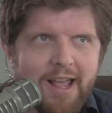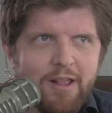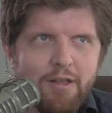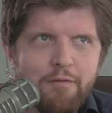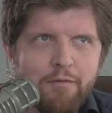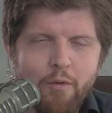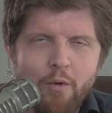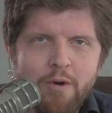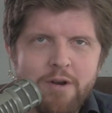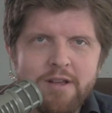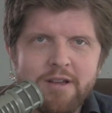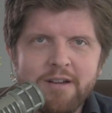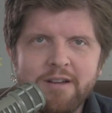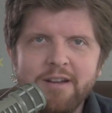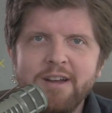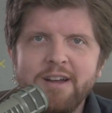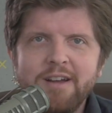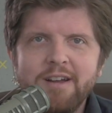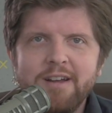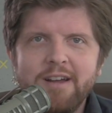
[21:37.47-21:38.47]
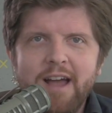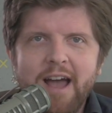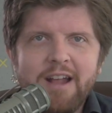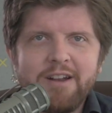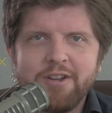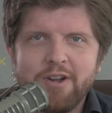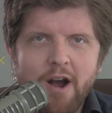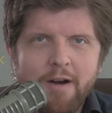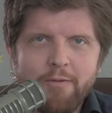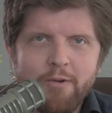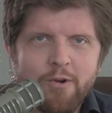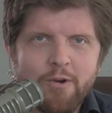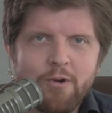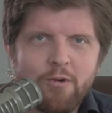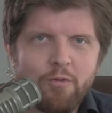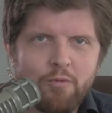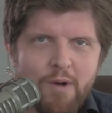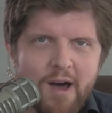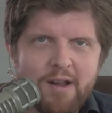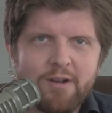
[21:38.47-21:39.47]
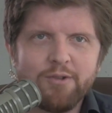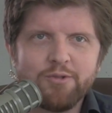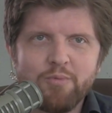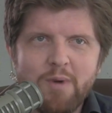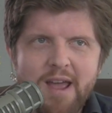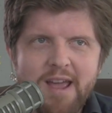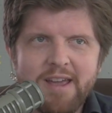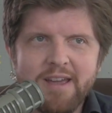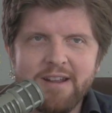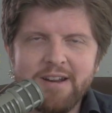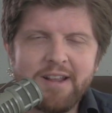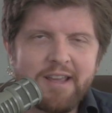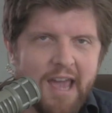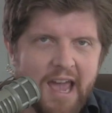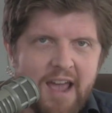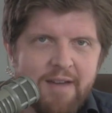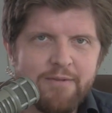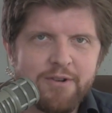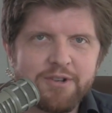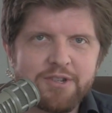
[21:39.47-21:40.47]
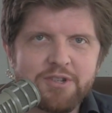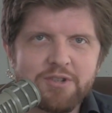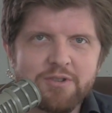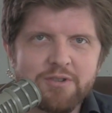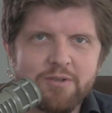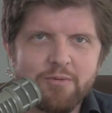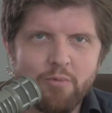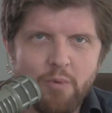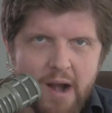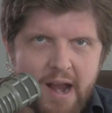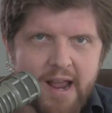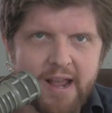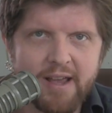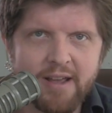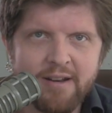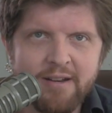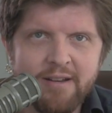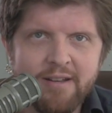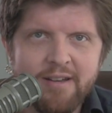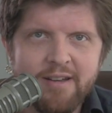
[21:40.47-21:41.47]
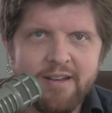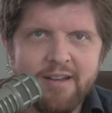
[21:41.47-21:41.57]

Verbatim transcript: California had Governor Ronald Reagan, gave us Reagan,